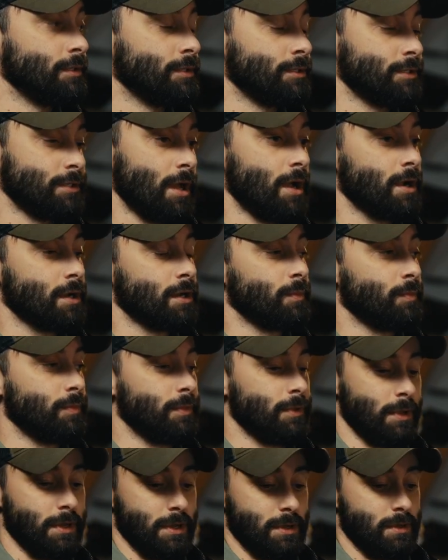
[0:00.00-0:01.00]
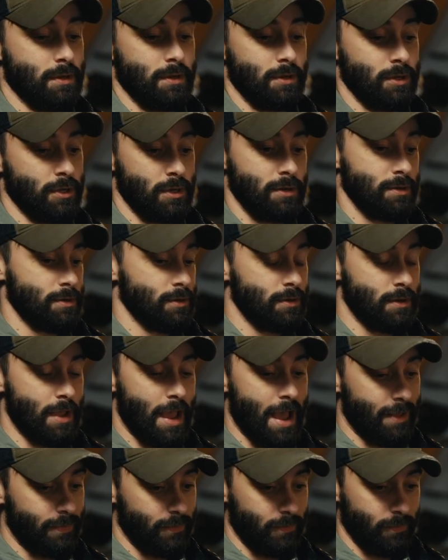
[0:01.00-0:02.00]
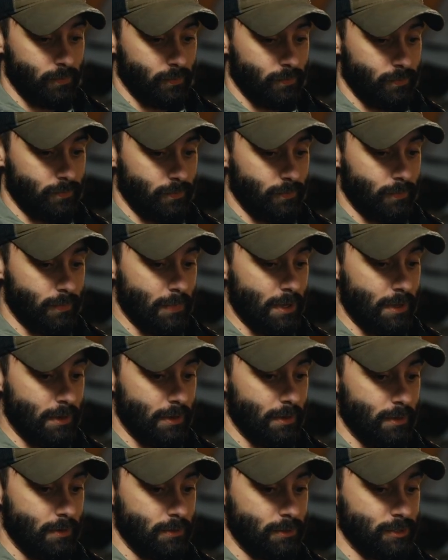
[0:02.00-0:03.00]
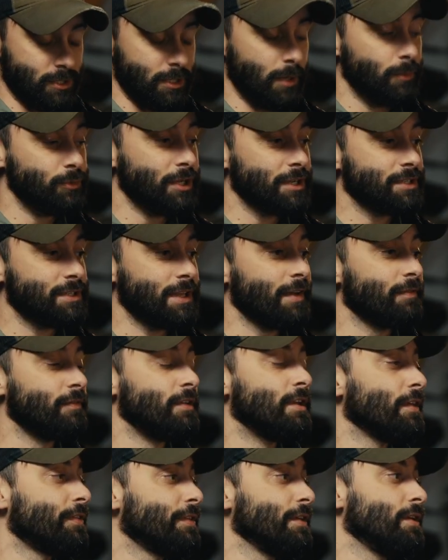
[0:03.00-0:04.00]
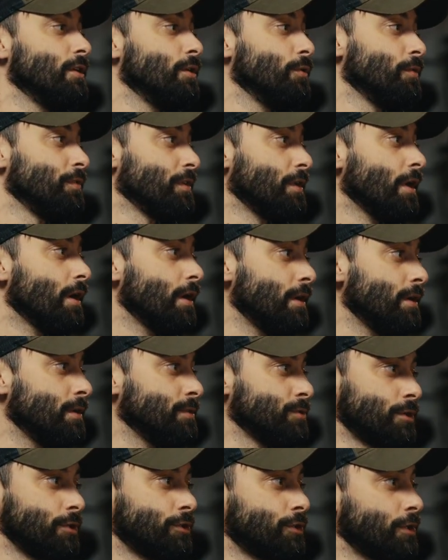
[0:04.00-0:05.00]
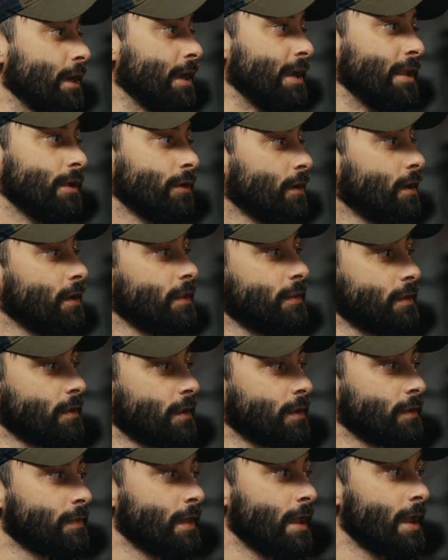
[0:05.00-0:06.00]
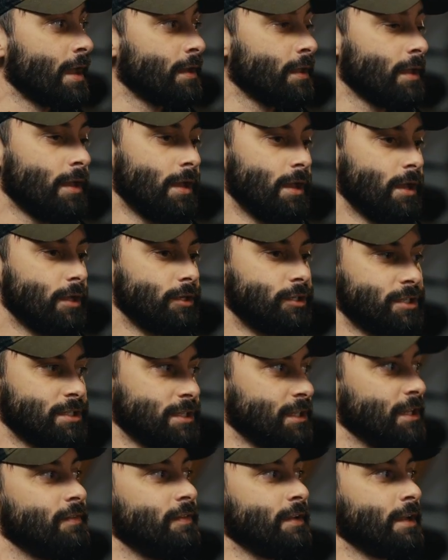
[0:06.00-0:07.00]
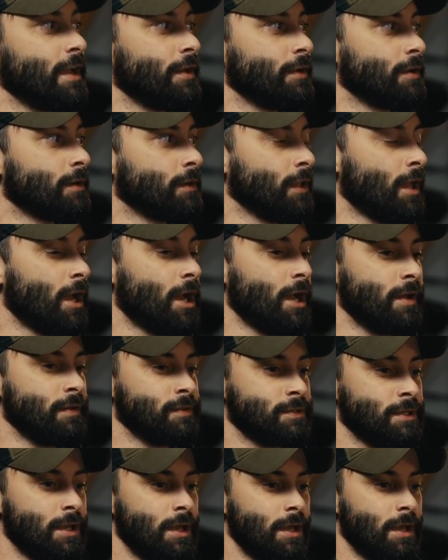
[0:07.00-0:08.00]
just talking to subjects that have nothing to do with guns or training or anything like that. Right. Just living out your lives.